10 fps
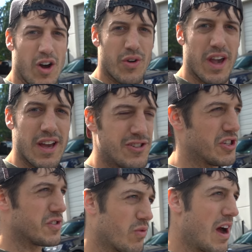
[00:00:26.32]
Okay,
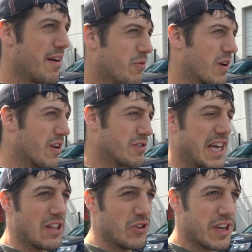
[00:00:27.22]
just arrived. We're gonna go
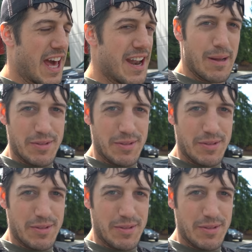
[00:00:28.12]
take a look at it.